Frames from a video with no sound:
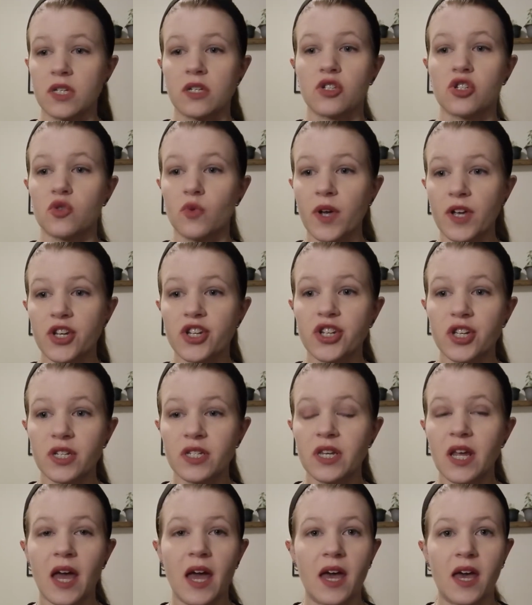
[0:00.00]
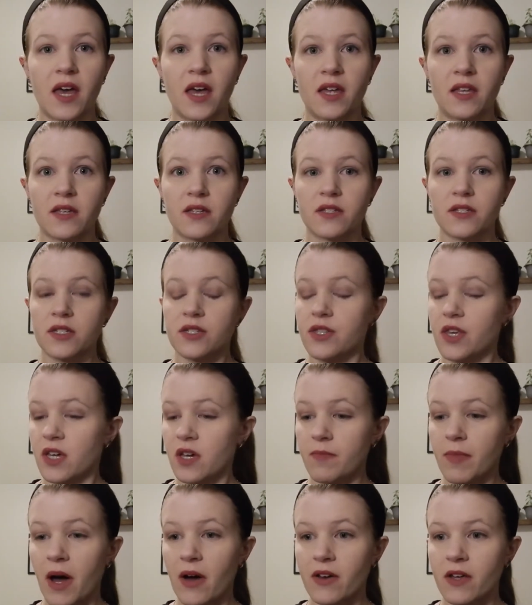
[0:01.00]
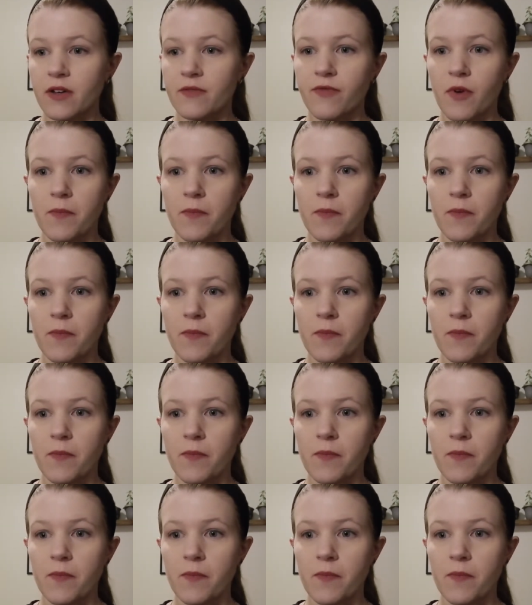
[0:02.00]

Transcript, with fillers: situation and think about it